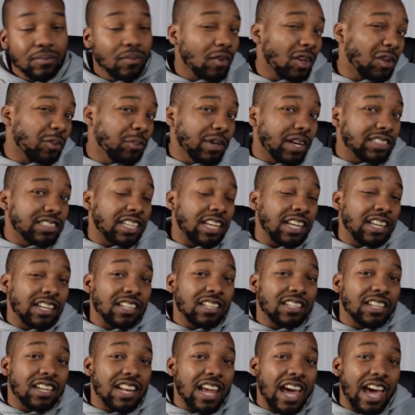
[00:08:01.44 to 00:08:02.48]
Because at the end of
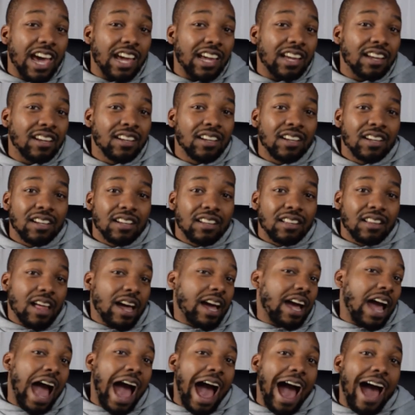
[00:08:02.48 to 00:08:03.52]
the day,
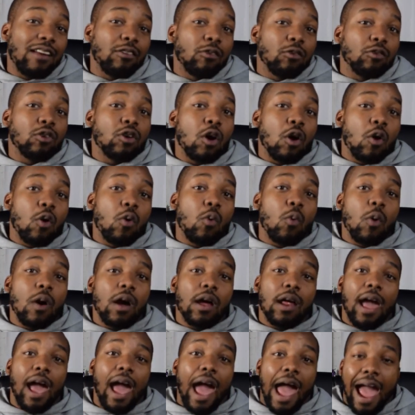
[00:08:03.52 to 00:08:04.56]
like, I don't know
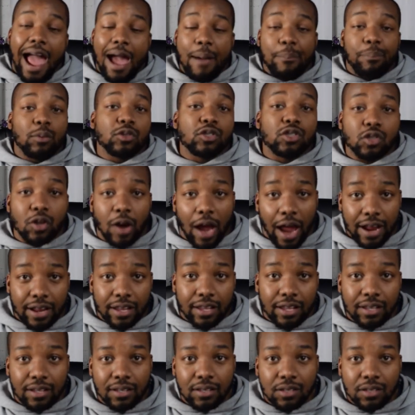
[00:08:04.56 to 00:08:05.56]
what Apple's tracking.